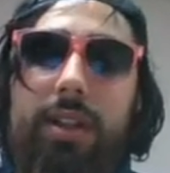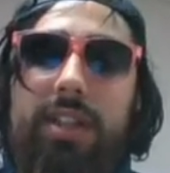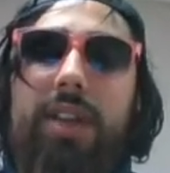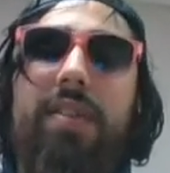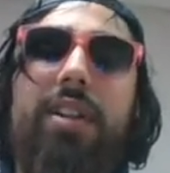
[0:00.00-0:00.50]
the
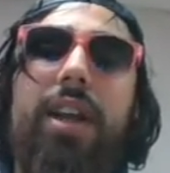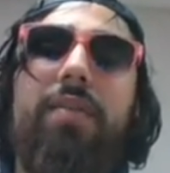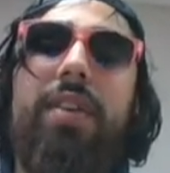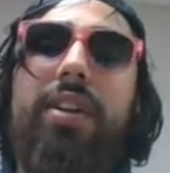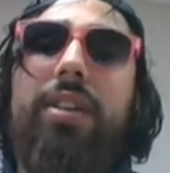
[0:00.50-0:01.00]
Seventh-day
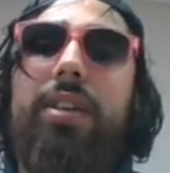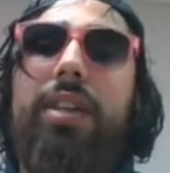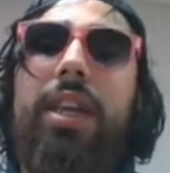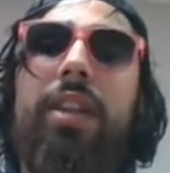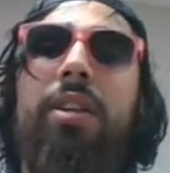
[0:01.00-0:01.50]
Adventist
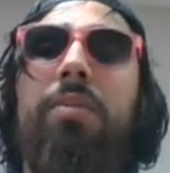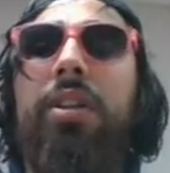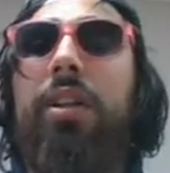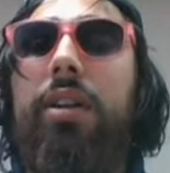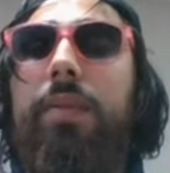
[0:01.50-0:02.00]
in Loma
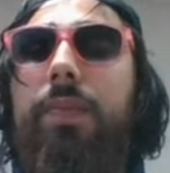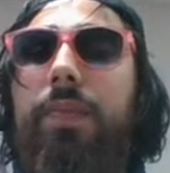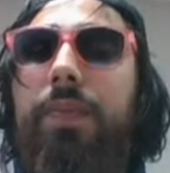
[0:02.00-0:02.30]
Linda.